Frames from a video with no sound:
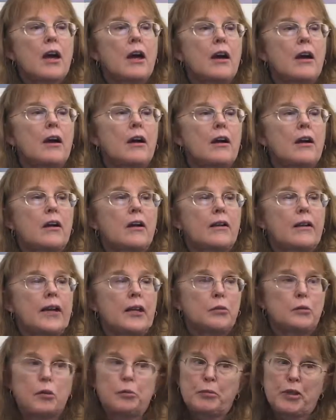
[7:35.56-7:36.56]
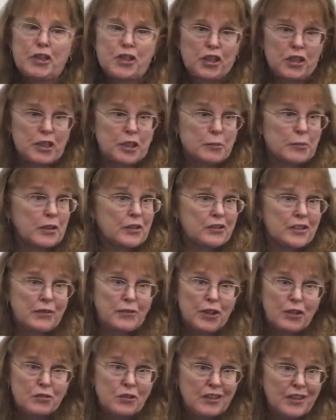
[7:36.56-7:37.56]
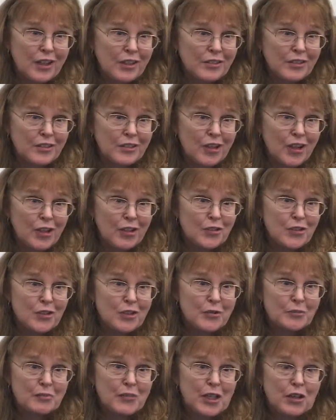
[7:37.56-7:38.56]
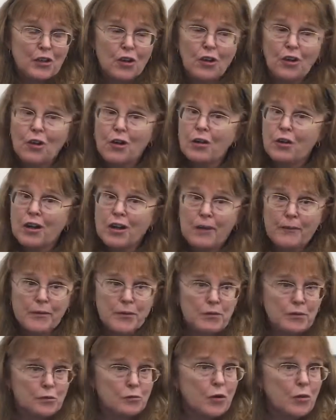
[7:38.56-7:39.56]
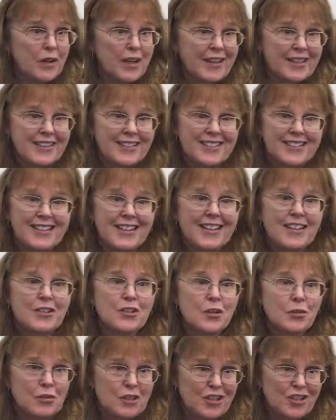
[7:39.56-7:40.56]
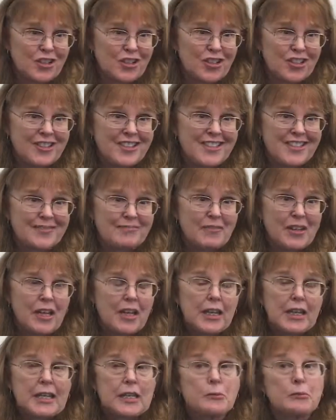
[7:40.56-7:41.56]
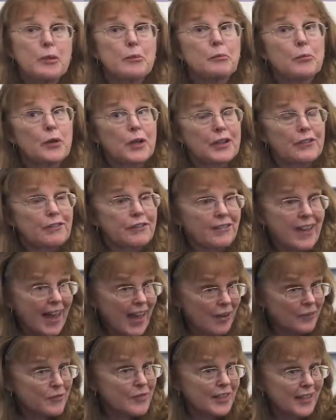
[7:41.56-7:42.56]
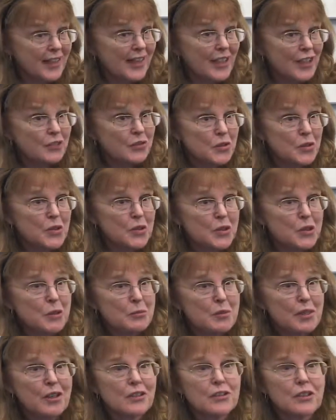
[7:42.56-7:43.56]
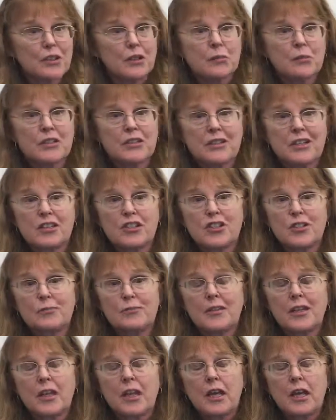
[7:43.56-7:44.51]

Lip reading: Our annual budget is about $700,000. It all comes from grants and donations. It's been pretty flat for the last few years because of the recession.